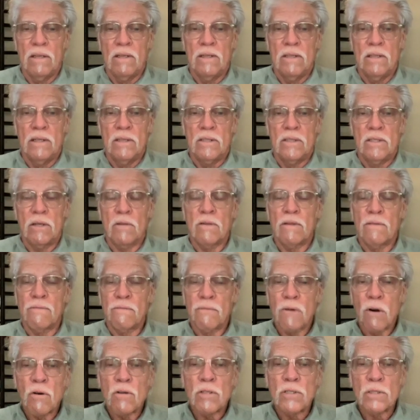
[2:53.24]
So the
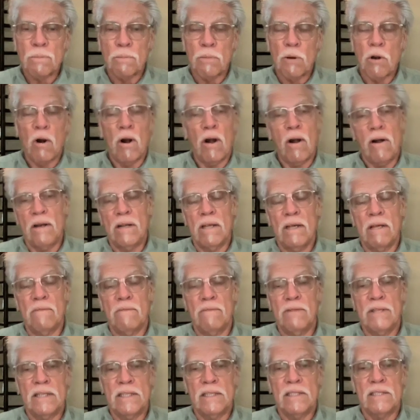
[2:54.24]
first part of
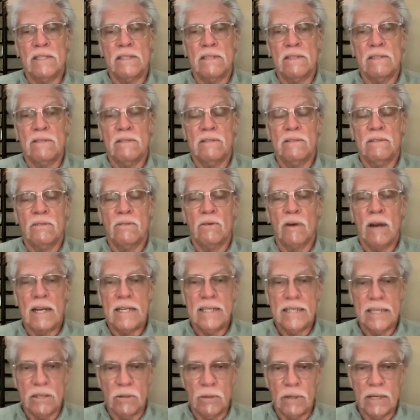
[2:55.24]
this
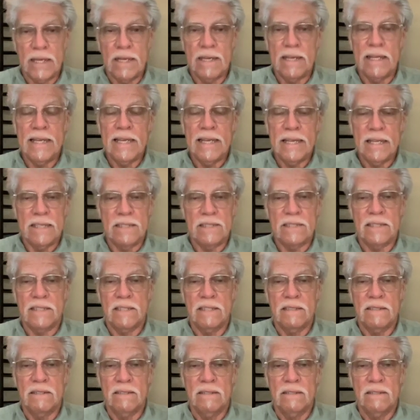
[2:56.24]
criteria is